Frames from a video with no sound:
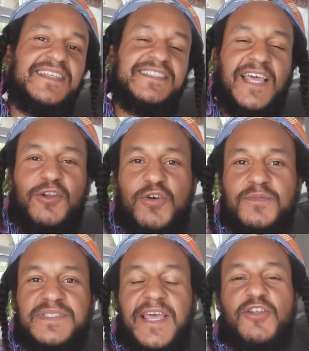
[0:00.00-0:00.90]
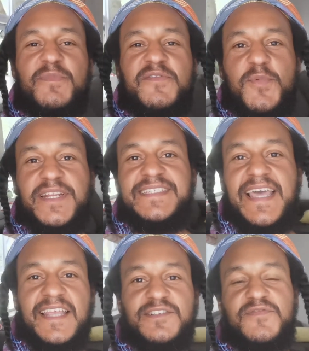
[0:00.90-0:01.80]
Shalom, shalom everybody.
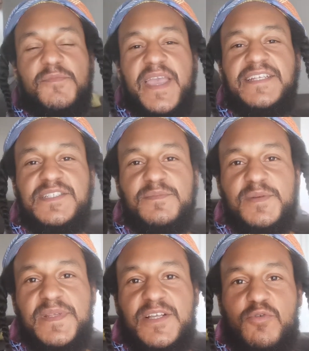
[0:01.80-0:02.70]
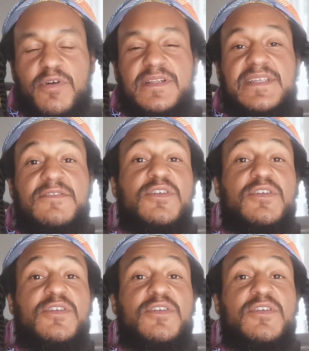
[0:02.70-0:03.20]
Daniel from Ancient Biblical Oils.